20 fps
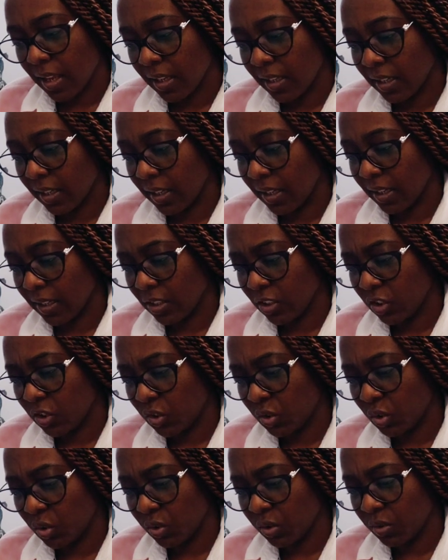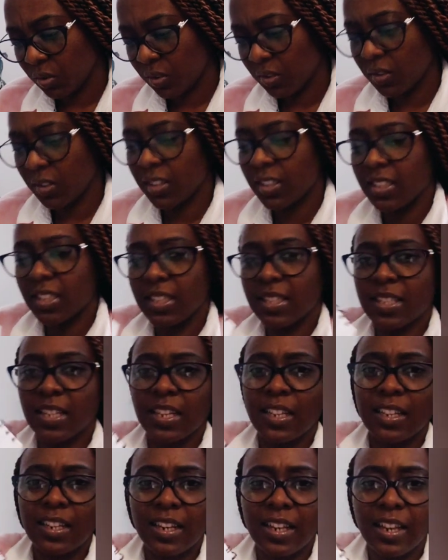Uh, should it's just
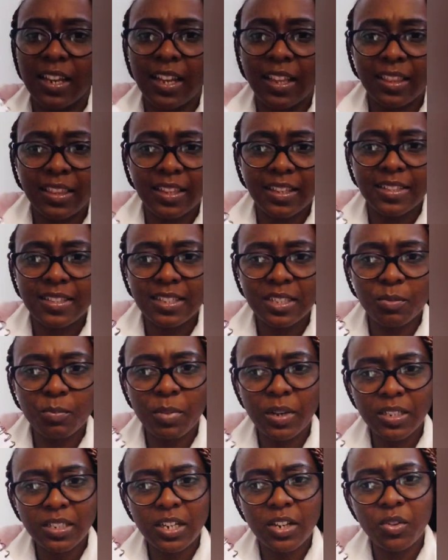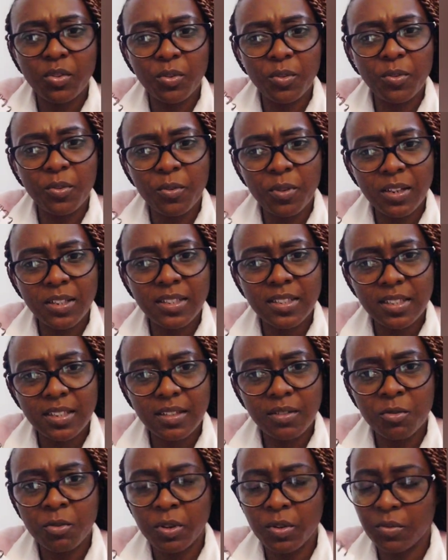that, like, there's this patch, I don't know what
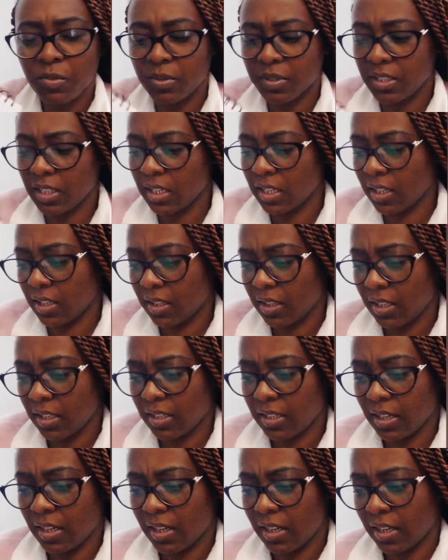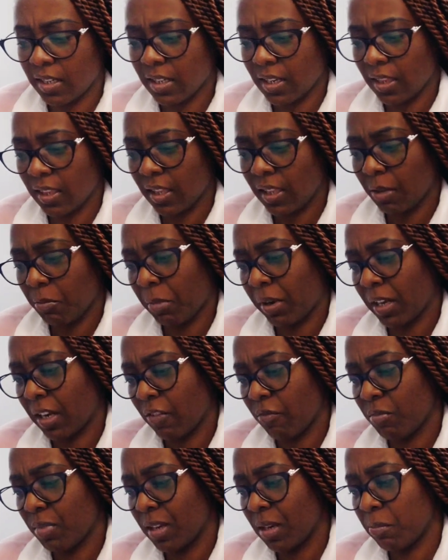what was here that I had. I think there might
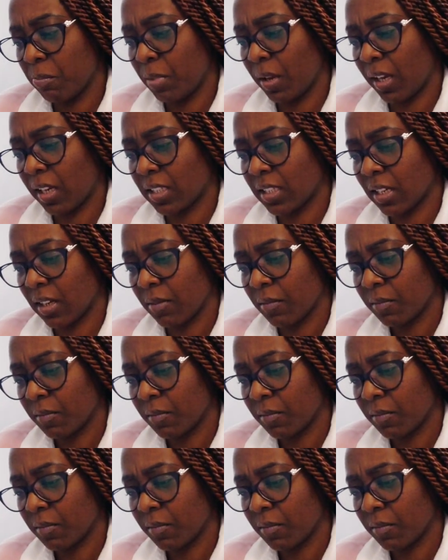have been a picture,